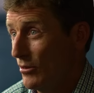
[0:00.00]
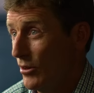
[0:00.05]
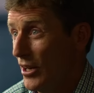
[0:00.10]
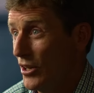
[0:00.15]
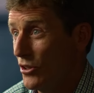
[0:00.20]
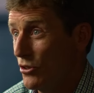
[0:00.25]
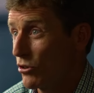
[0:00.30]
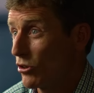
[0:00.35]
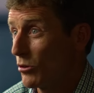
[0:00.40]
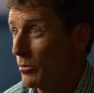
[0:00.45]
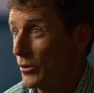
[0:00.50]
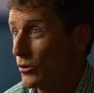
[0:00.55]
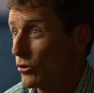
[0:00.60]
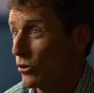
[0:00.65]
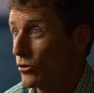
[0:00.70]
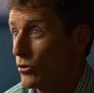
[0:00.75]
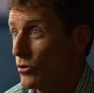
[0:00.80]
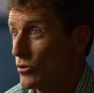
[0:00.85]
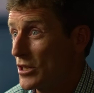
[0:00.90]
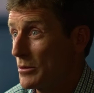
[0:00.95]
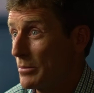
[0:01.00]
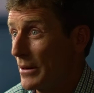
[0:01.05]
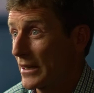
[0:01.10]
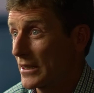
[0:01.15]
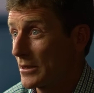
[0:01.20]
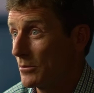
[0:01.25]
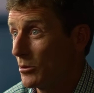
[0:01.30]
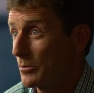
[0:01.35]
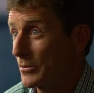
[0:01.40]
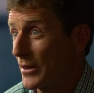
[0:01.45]
In Europe, we don't usually
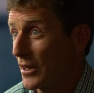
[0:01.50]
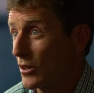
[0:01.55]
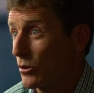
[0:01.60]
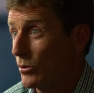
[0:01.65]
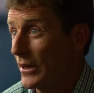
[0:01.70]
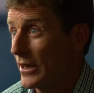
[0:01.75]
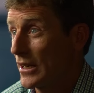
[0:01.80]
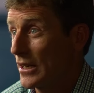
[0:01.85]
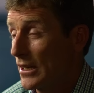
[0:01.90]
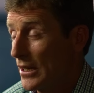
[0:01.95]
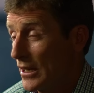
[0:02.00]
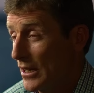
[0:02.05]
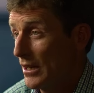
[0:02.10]
back them up that quick.